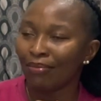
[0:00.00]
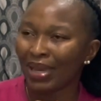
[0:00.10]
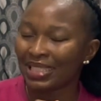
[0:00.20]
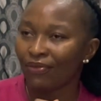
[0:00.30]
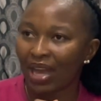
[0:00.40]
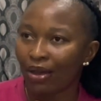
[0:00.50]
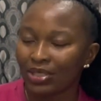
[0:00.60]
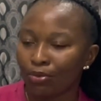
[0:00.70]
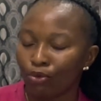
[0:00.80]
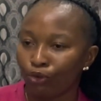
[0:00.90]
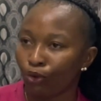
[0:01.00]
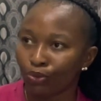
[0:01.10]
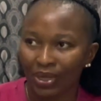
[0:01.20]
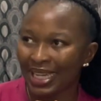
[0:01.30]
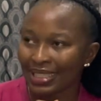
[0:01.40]
myself accountable
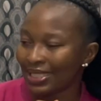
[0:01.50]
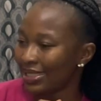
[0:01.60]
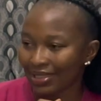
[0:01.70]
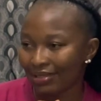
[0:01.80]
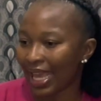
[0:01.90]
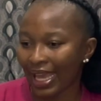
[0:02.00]
for anything.